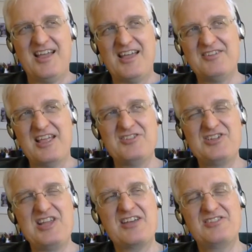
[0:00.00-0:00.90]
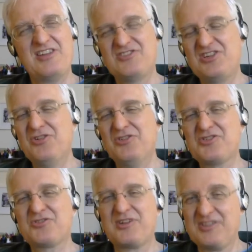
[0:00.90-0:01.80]
And she actually now she told
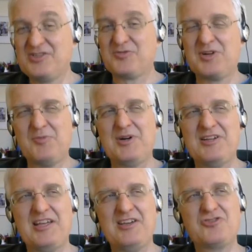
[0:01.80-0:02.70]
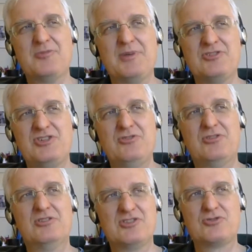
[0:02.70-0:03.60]
a story. This is what I wanted to ask you about. She
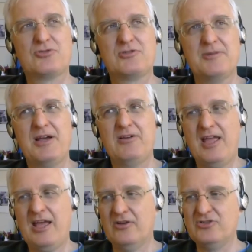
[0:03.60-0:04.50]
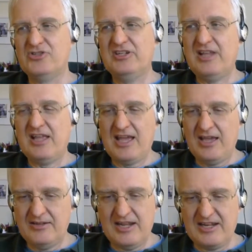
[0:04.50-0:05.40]
told a story about how she had
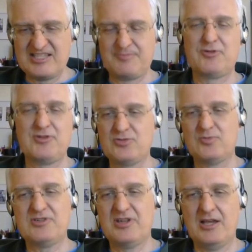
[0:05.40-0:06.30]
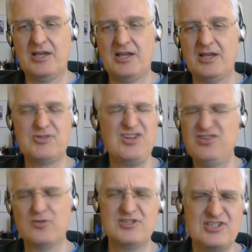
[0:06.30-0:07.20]
had an experience one time. She didn't go
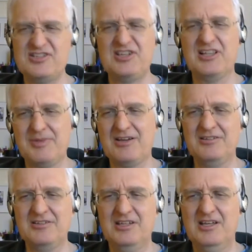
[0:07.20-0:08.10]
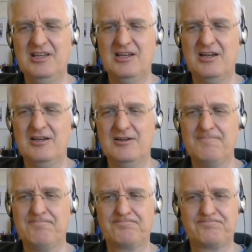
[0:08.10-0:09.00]
into detail about it,
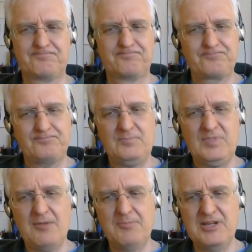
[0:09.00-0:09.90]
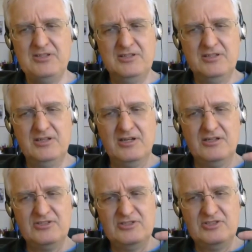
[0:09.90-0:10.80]
um, but
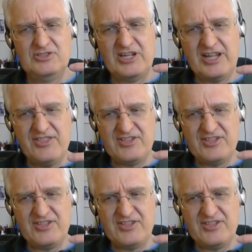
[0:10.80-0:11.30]
she had had